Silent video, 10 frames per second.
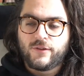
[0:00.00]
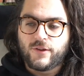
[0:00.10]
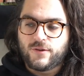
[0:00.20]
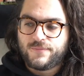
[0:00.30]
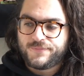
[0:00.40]

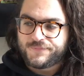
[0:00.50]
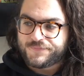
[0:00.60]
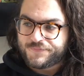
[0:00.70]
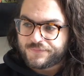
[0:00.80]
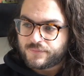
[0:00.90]
So
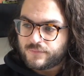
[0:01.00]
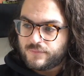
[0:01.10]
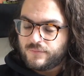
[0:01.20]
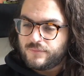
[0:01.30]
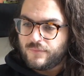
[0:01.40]

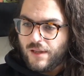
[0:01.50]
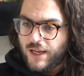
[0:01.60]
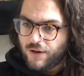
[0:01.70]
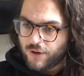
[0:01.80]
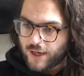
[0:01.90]

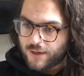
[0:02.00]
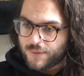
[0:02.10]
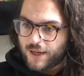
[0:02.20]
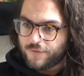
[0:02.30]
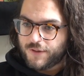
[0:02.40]
here I
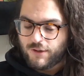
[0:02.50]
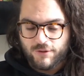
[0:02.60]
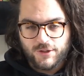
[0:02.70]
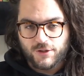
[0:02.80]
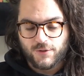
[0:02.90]
am. I've
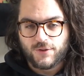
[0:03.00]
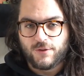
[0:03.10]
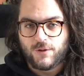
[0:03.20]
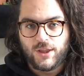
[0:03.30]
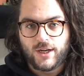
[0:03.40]
secretly
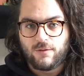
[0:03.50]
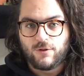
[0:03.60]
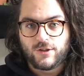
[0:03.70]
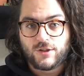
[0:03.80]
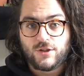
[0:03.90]
chosen the one that I
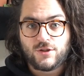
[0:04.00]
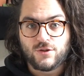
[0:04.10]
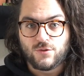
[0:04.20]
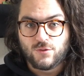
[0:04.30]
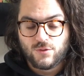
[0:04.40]
want to
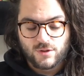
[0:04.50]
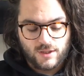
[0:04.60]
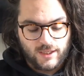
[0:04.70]
do.